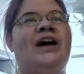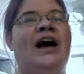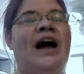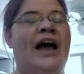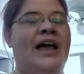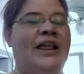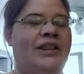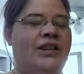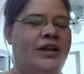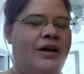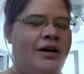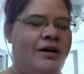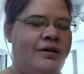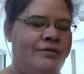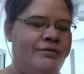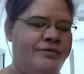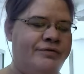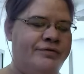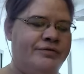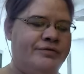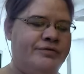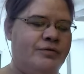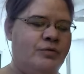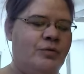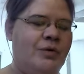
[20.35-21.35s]
I
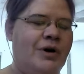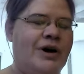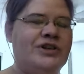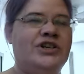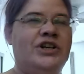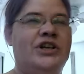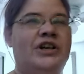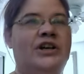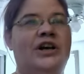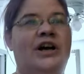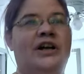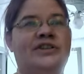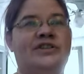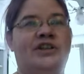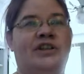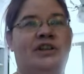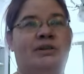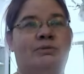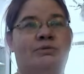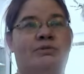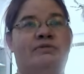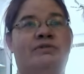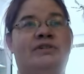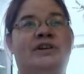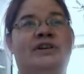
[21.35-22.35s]
love watching Godzilla
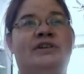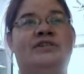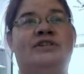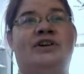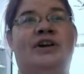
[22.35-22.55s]
movies.